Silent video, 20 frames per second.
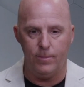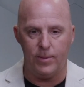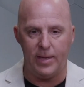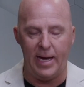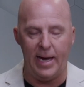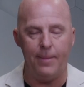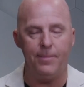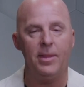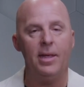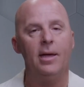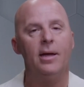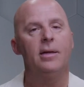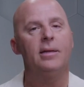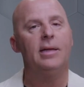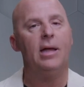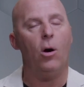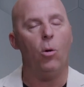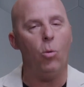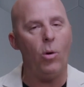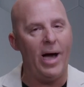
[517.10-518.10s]
Okay?
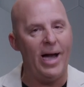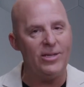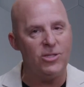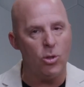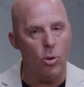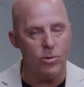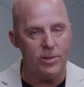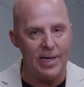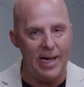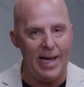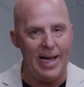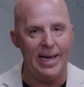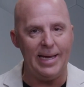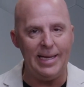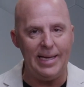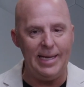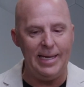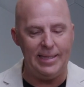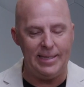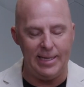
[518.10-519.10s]
Now, why don't
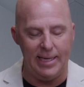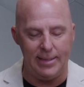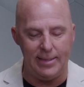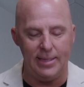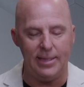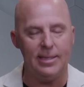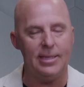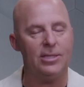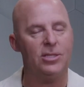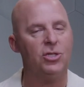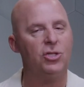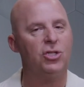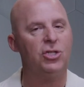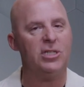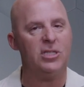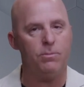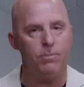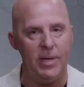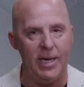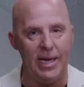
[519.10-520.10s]
I eat it? This is
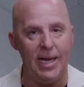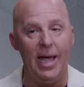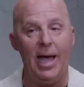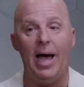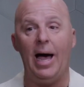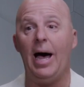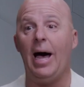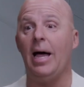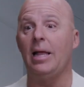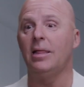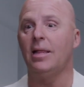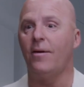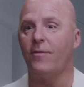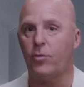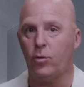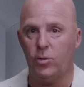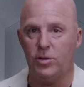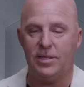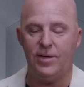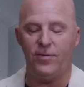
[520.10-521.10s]
just me. I
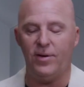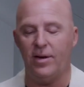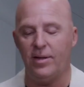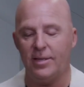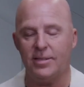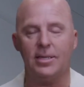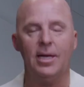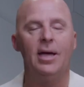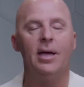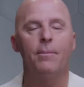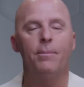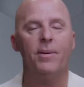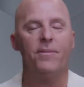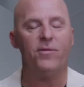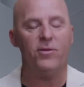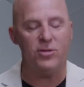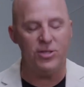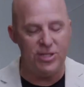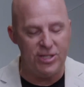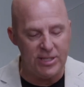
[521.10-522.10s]
love cruciferous,
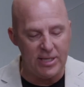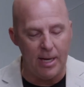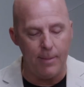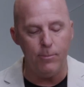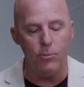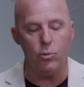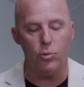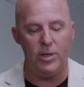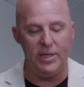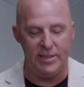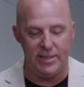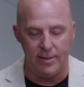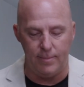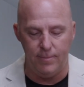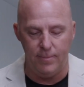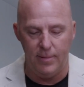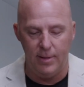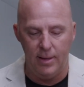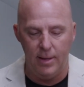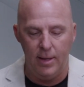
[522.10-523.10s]
but for some
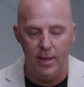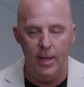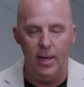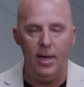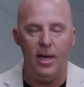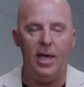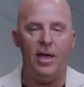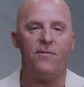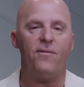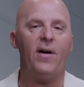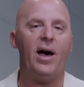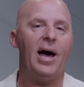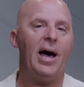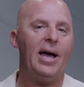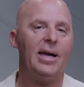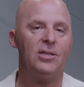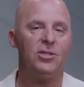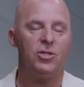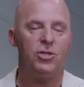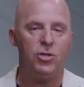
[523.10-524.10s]
reason, if
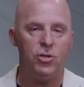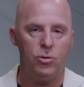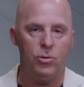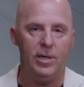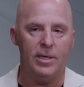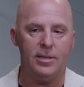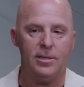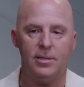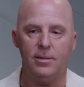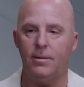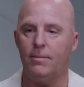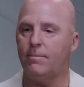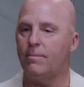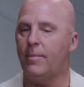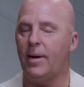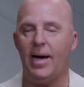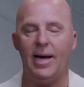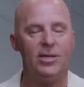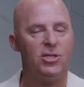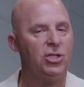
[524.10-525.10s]
I do it,
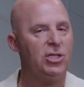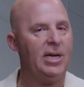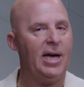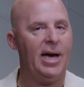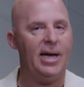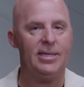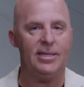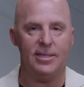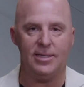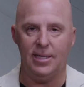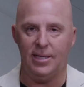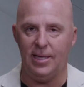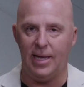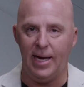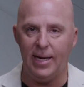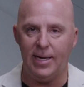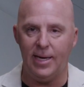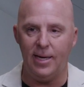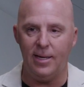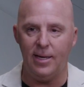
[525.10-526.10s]
my GI doesn't
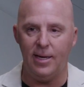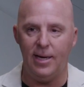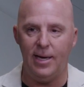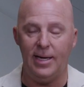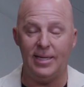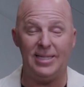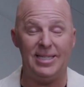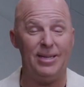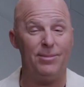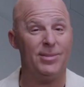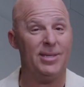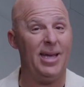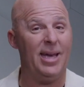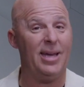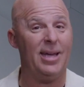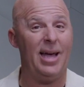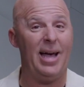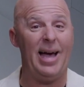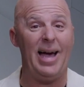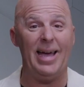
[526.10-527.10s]
like it. It seems
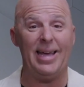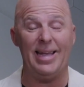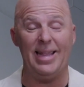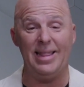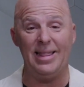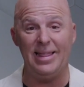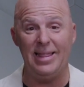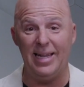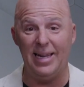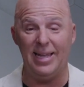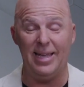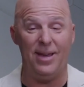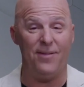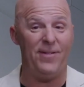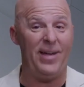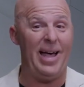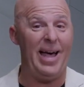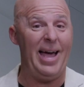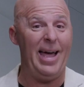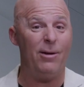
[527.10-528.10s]
like I can literally,
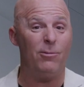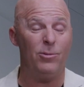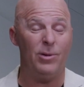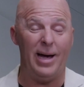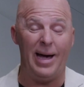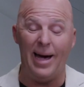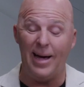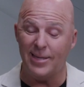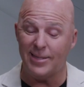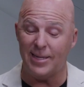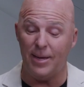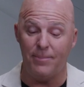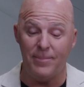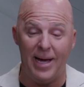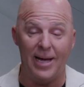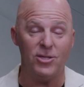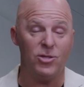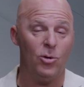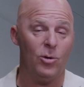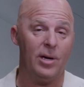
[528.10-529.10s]
honestly, I'm
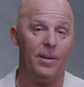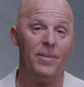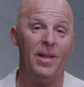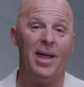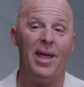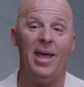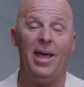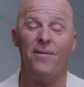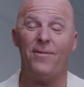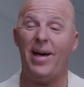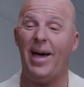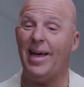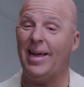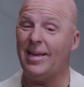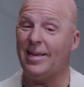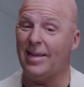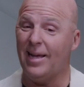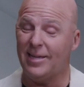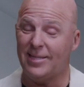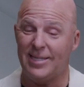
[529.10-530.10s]
not joking. If I
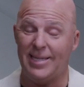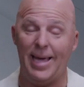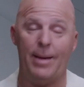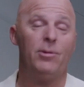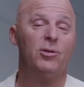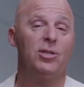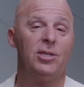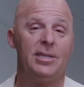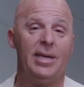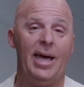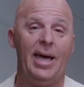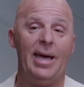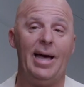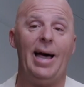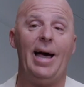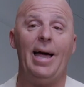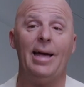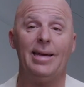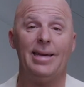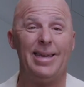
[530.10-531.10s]
eat a sandwich a day,
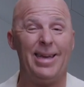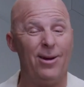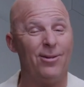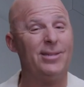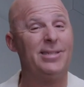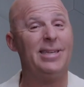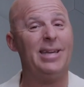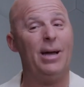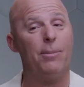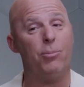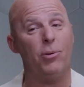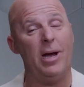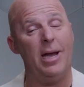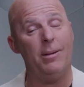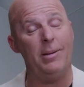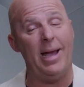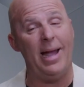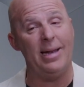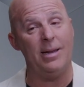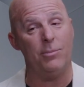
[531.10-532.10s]
I guarantee I
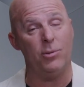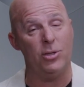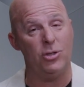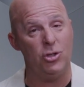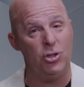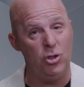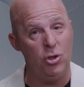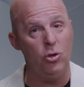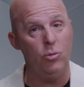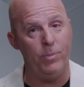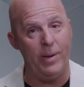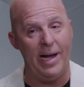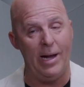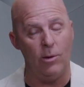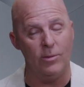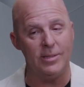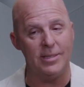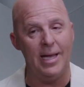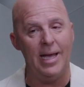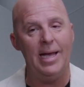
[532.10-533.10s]
probably end up with 2
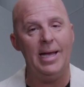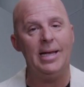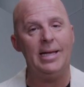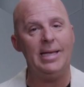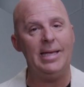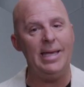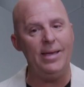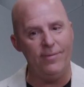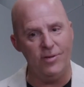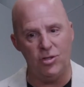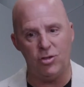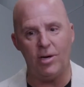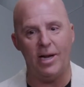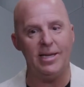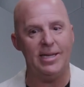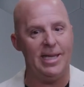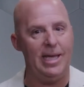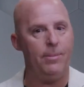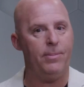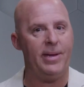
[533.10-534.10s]
pounds, even
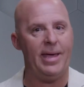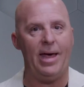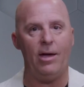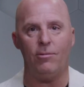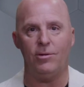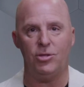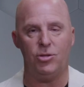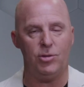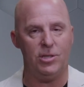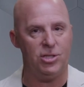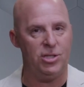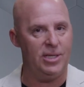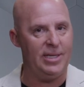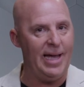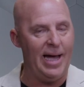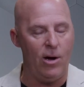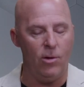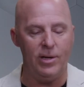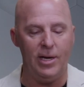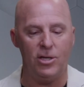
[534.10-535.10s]
trying to keep calorie restriction
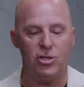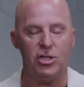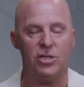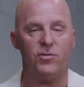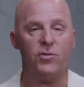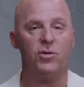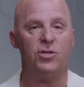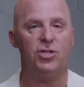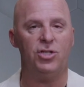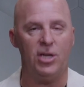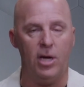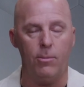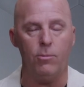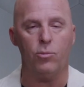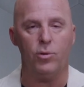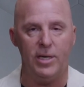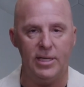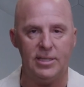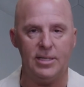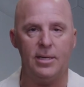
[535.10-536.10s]
down. It just, for
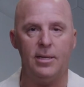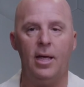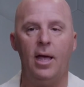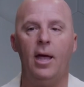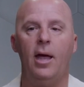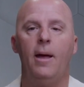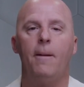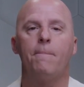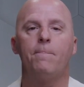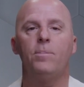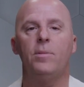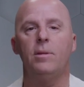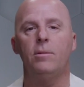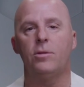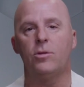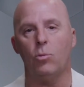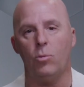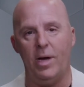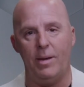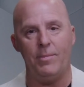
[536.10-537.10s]
some reason,
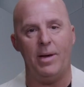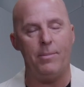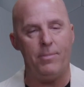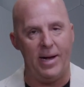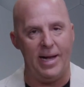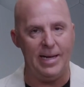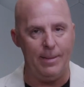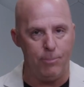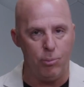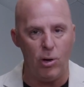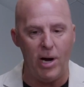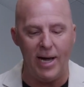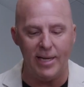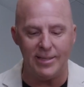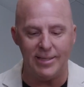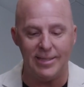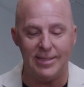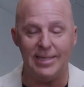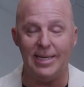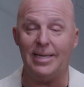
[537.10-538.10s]
the way my body
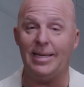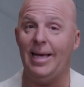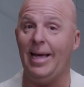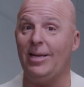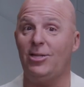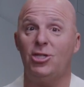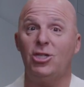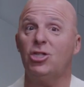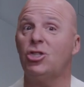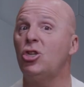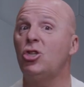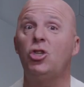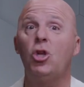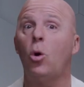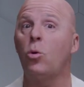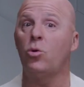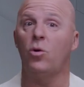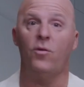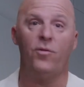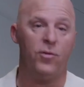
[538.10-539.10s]
processes it, it's just a
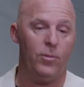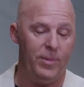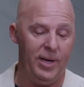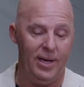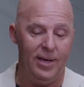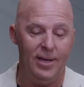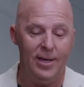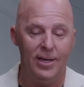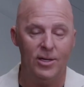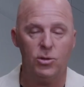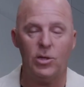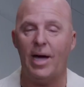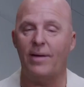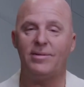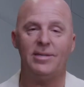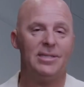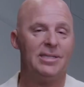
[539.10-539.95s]
no-no for me. So I have